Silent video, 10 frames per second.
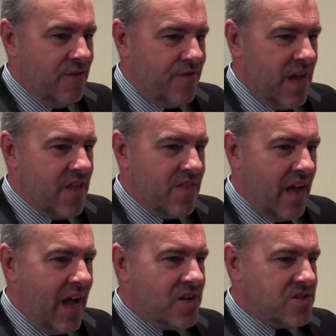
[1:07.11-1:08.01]
Faith,
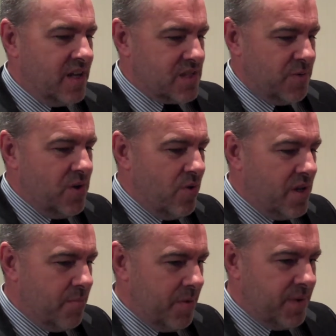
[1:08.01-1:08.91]
actually, as we know in
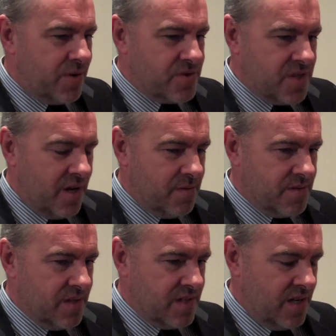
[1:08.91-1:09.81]
the biblical
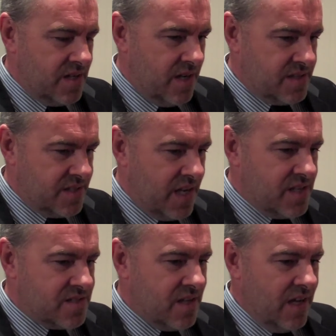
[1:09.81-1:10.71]
uh,
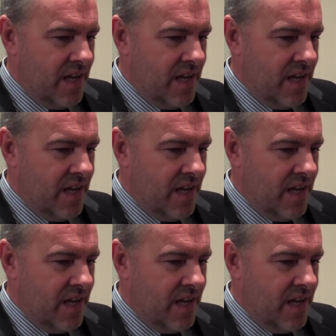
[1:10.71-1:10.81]
sense,